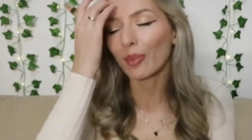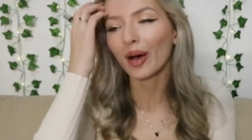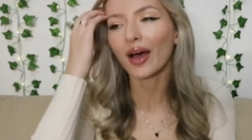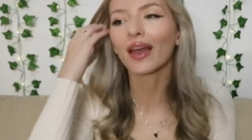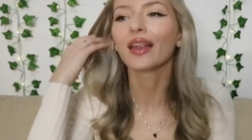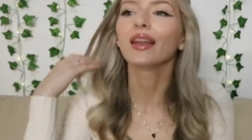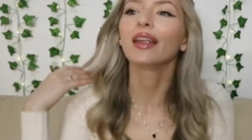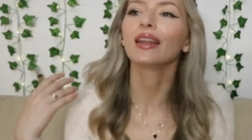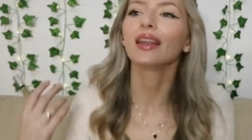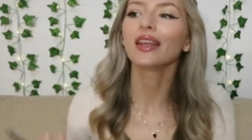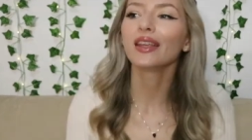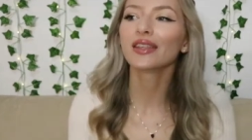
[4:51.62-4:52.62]
but
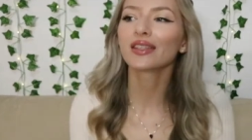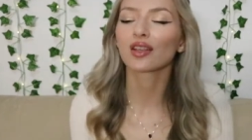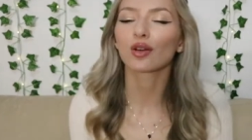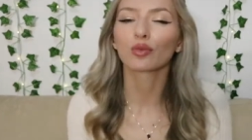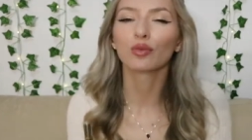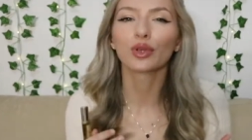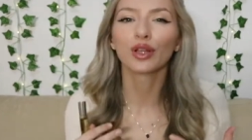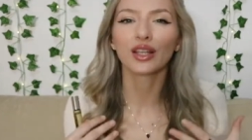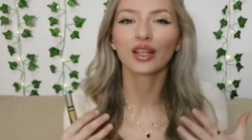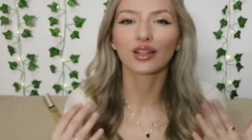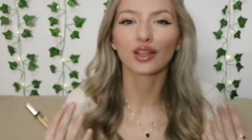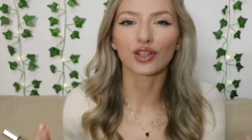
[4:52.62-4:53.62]
it is a
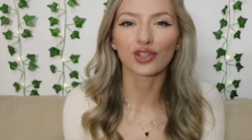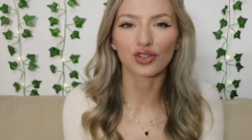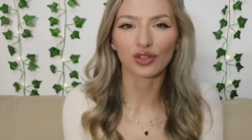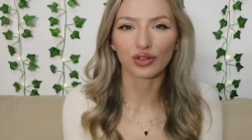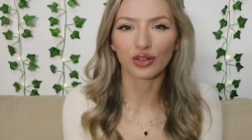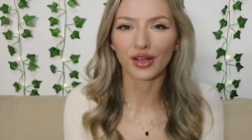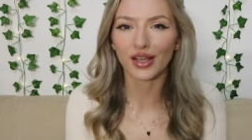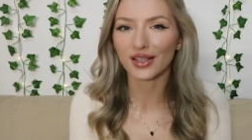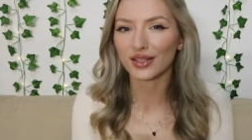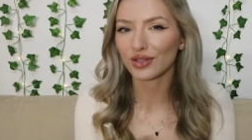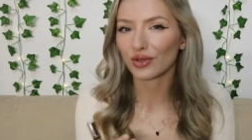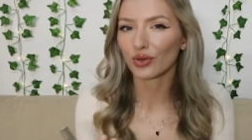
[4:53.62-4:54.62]
really
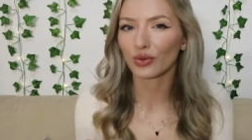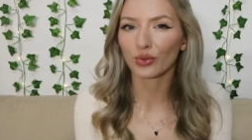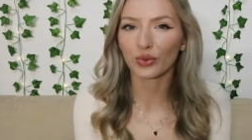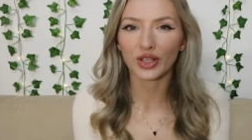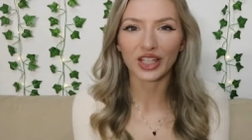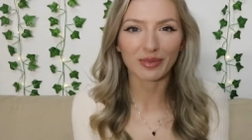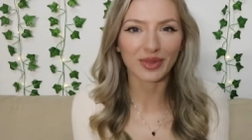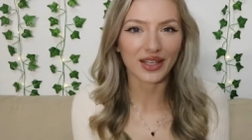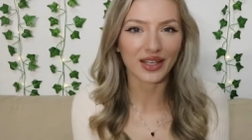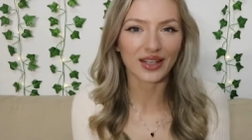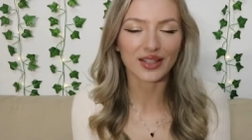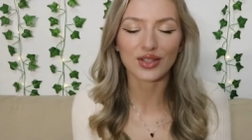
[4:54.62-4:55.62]
luxurious, creamy,